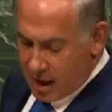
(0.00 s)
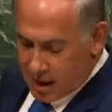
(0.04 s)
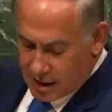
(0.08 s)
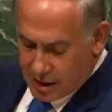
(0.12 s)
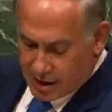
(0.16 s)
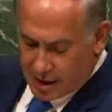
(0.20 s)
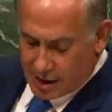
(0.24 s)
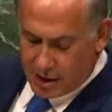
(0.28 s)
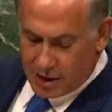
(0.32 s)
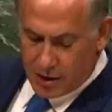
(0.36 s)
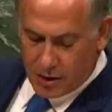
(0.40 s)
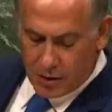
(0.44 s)

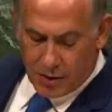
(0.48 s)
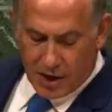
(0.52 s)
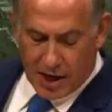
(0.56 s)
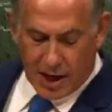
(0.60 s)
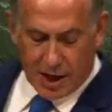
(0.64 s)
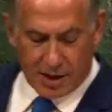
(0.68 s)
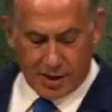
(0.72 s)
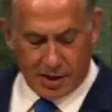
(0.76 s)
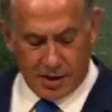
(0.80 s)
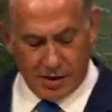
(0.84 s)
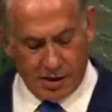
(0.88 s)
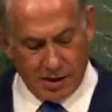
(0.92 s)
The
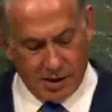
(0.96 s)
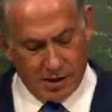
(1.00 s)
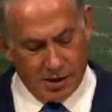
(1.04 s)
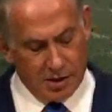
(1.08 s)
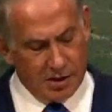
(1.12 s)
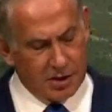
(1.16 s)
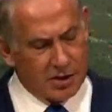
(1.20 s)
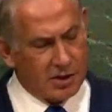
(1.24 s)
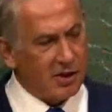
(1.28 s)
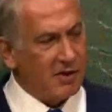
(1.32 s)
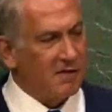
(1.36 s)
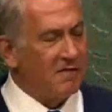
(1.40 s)
UN
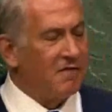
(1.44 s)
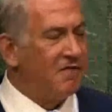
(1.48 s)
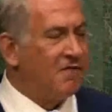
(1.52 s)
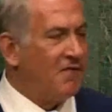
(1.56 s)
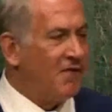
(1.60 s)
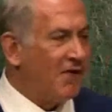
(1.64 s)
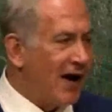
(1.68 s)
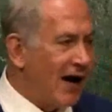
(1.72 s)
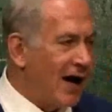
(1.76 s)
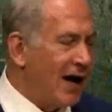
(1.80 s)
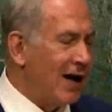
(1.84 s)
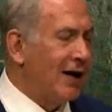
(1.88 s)
should
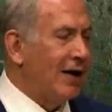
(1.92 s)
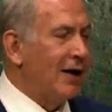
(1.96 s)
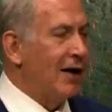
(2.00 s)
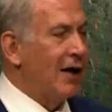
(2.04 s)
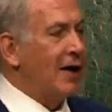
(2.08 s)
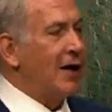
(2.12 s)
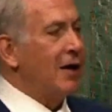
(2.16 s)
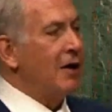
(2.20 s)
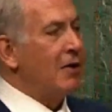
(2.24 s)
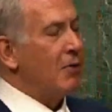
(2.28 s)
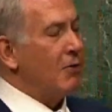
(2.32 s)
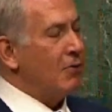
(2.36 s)

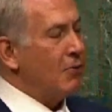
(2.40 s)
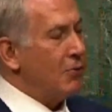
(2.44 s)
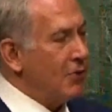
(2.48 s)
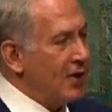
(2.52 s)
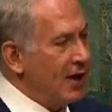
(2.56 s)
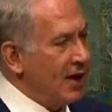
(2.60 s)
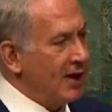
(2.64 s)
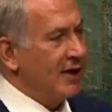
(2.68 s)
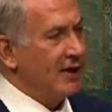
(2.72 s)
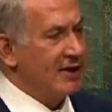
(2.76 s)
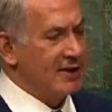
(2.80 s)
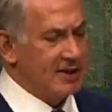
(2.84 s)
finally
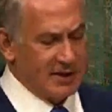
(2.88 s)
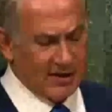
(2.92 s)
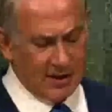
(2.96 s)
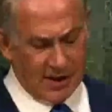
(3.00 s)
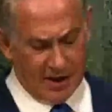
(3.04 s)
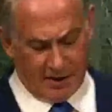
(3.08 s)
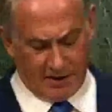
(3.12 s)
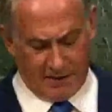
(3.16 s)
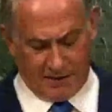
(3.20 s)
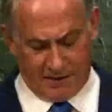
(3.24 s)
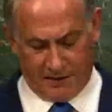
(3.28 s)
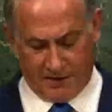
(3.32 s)
rid
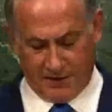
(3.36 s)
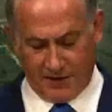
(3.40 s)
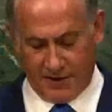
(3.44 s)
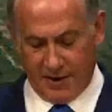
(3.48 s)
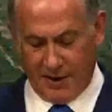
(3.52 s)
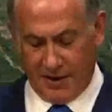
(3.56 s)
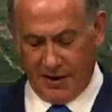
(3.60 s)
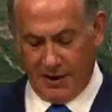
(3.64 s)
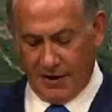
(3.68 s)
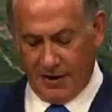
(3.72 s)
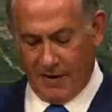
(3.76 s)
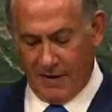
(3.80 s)
itself
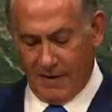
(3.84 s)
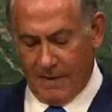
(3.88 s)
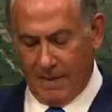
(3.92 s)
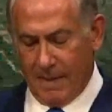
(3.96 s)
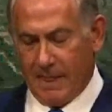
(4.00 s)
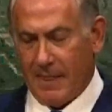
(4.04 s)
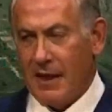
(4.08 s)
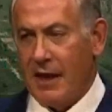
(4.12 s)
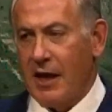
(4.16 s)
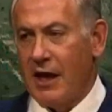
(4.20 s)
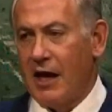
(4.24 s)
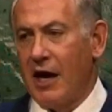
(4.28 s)

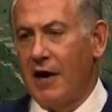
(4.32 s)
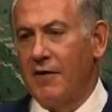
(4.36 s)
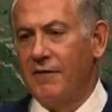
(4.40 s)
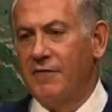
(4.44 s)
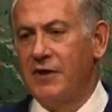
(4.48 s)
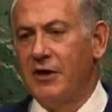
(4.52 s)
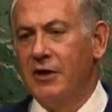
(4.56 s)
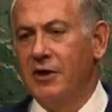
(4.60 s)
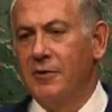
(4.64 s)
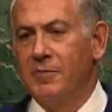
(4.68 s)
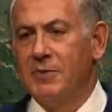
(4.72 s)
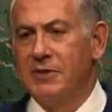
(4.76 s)

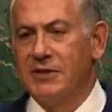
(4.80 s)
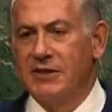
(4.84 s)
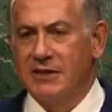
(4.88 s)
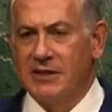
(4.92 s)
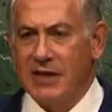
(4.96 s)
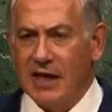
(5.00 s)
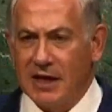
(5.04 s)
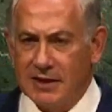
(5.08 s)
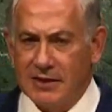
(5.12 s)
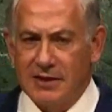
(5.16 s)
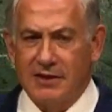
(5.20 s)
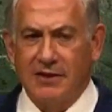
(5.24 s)
of the
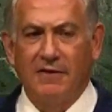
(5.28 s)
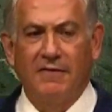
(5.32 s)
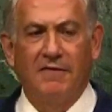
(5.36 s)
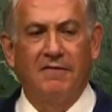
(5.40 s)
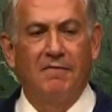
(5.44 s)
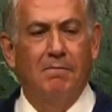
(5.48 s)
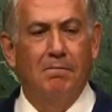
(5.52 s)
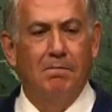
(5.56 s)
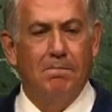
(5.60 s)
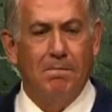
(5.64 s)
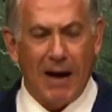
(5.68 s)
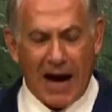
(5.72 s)

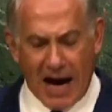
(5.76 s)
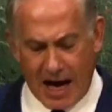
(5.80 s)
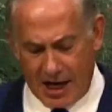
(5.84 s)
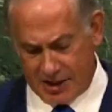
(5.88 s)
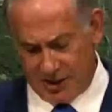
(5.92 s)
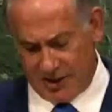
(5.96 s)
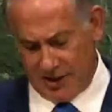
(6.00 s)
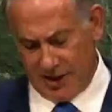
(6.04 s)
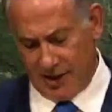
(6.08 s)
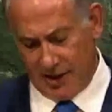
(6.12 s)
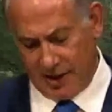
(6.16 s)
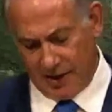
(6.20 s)
obsessive
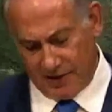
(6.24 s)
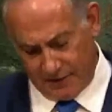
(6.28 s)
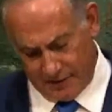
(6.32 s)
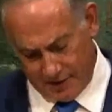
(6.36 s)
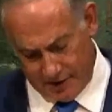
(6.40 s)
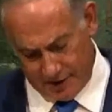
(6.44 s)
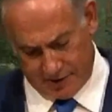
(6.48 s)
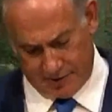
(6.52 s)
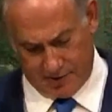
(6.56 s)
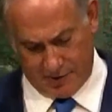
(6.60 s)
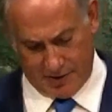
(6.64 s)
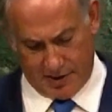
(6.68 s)
bashing of
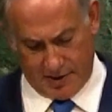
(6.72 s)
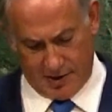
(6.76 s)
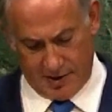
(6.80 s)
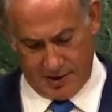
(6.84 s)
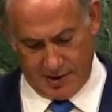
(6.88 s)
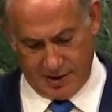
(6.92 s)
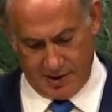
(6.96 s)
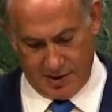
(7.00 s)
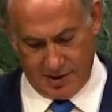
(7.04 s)
Israel.